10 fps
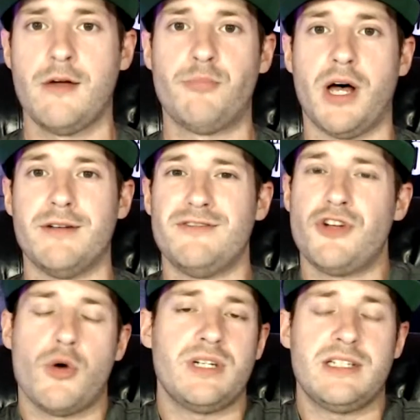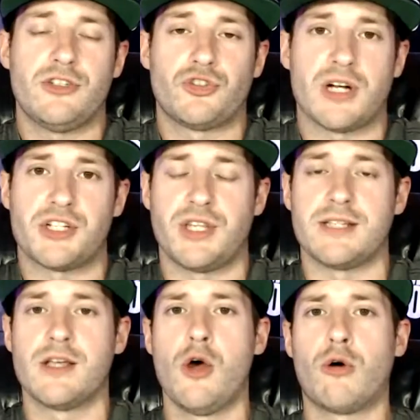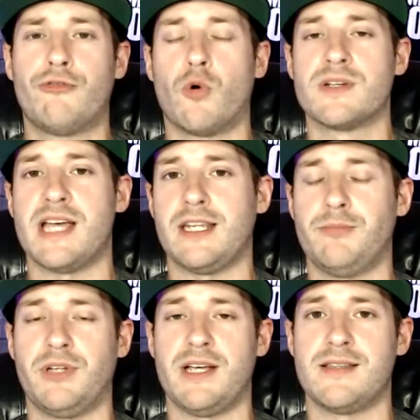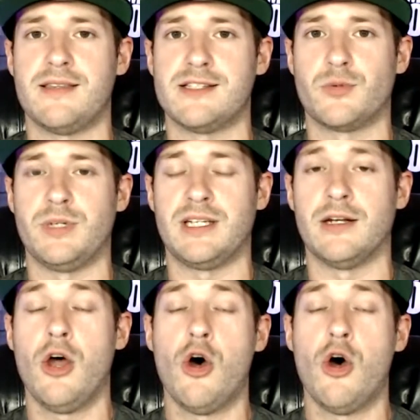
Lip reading: but no need to stretch things or force any plays this weekend.